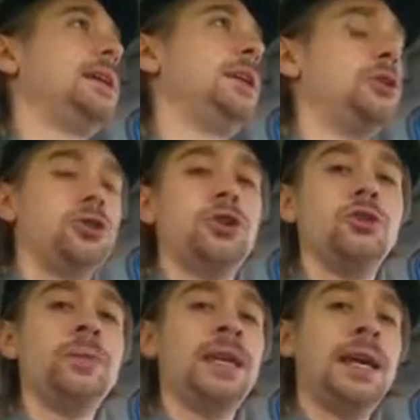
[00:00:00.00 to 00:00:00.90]
year
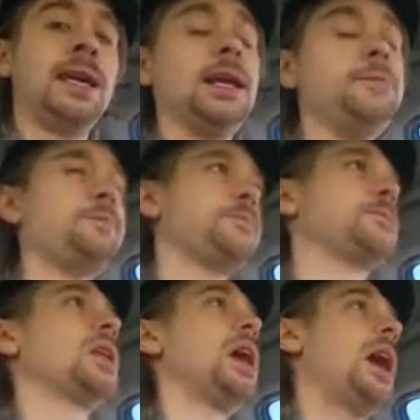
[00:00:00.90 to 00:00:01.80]
2 beginning,
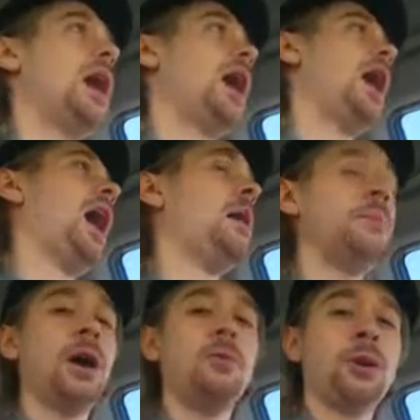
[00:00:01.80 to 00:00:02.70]

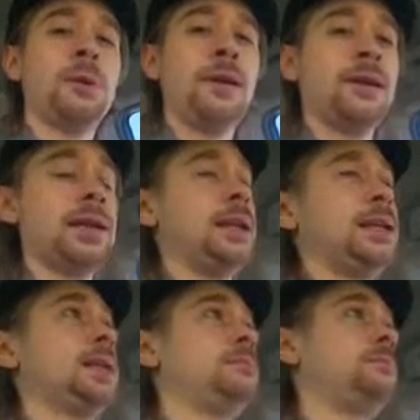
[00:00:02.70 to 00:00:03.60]
I'm not worried about
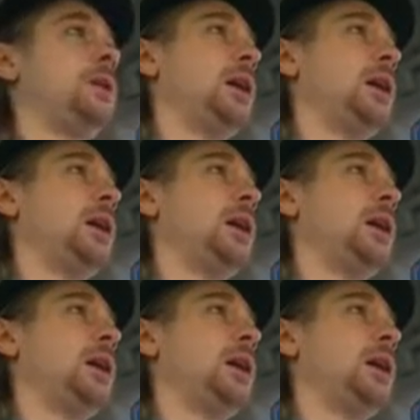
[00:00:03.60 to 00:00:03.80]
getting them.